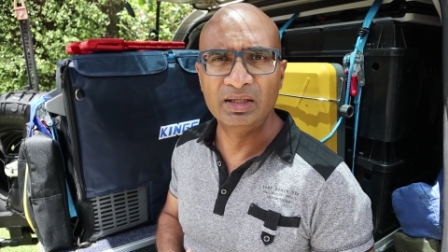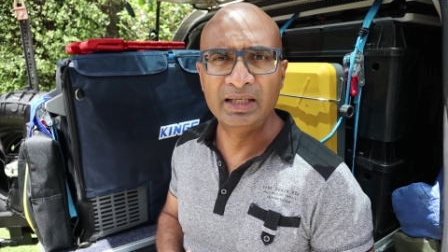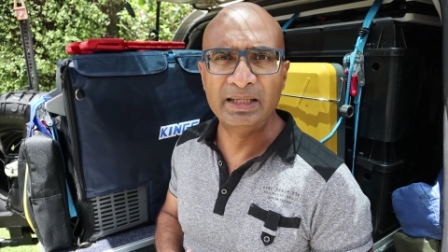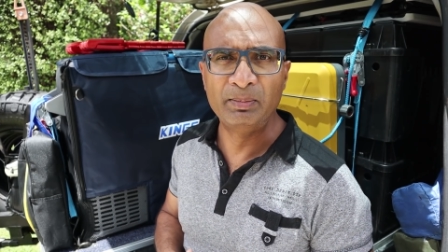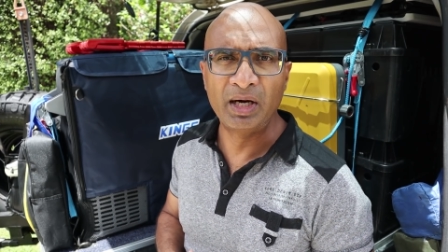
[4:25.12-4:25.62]

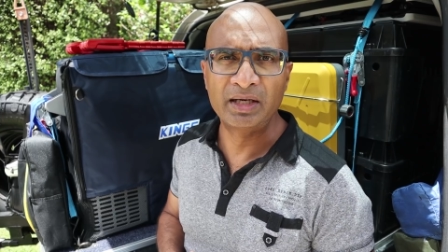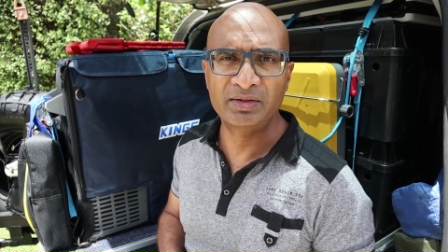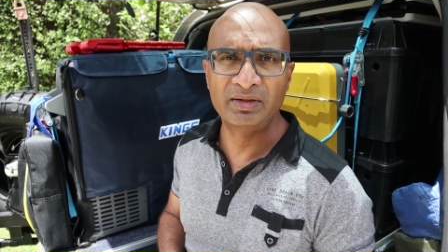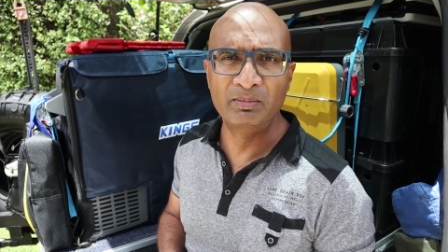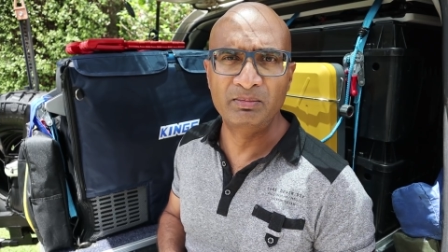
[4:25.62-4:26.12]
early
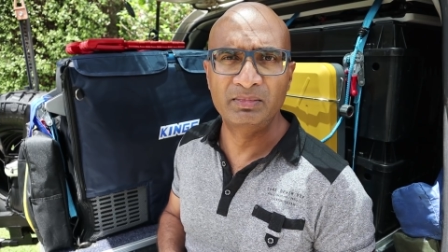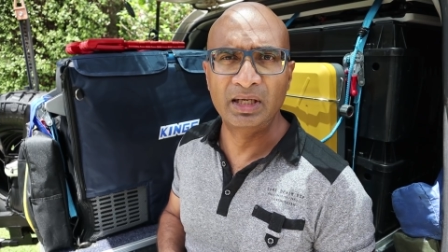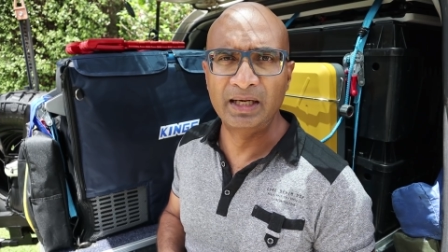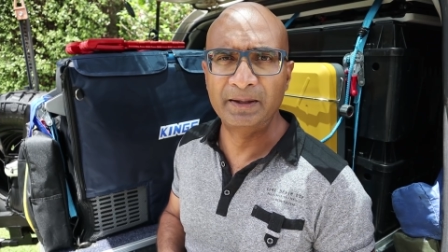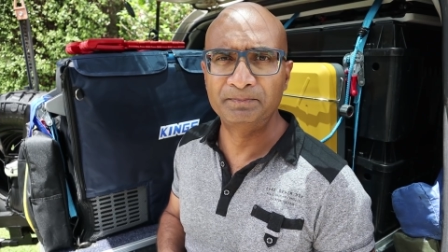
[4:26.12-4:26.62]
parts of the
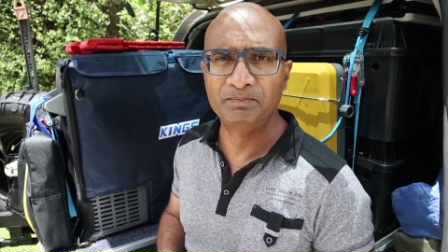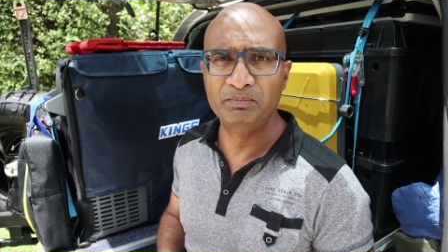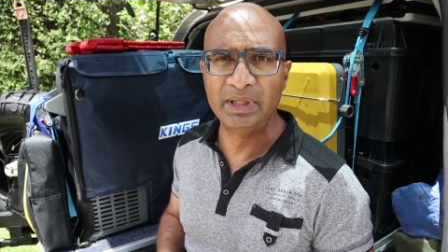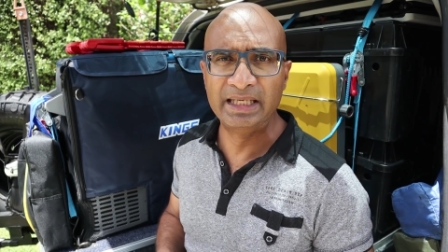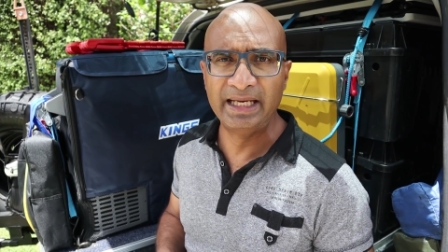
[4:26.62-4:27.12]

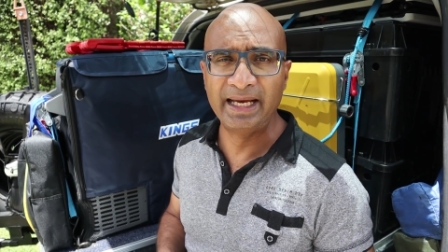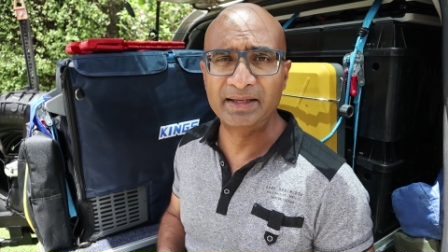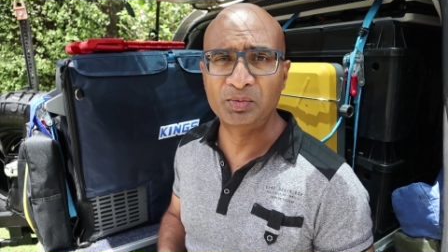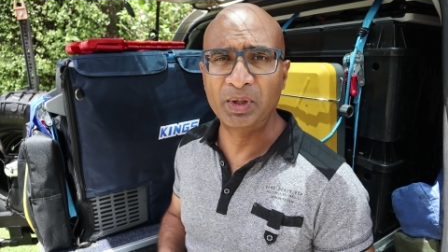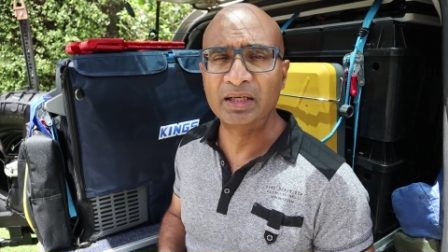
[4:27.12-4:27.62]
midday
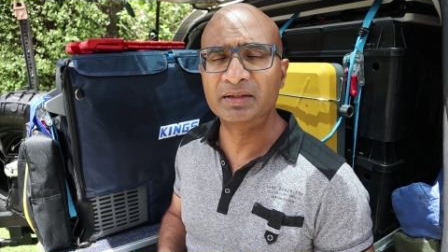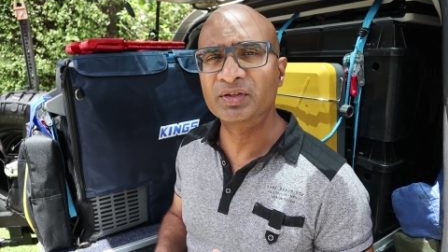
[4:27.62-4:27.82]
as well.